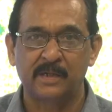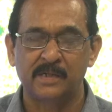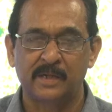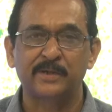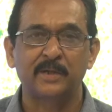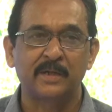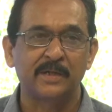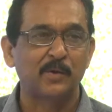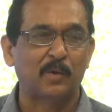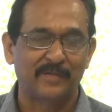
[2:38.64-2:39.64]
this session. He
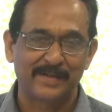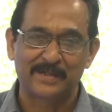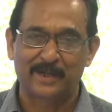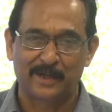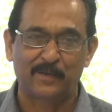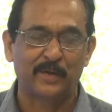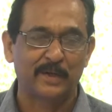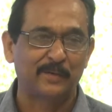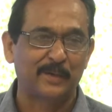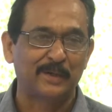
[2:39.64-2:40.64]
is always there
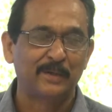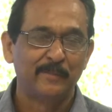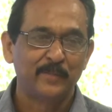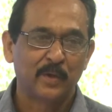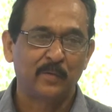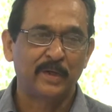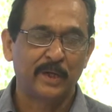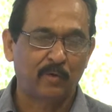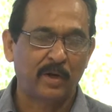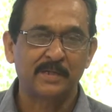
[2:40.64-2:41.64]
whenever we
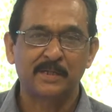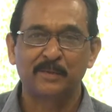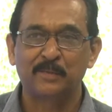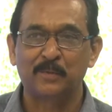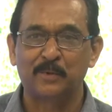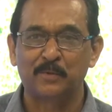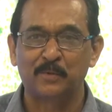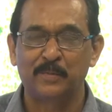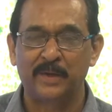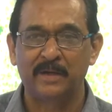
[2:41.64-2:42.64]
request him to
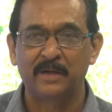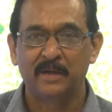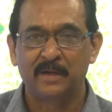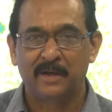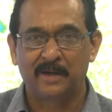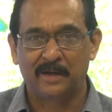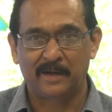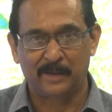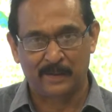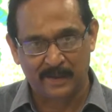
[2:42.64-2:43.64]
be
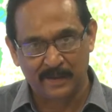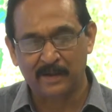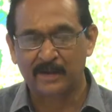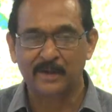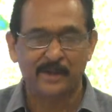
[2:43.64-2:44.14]
here in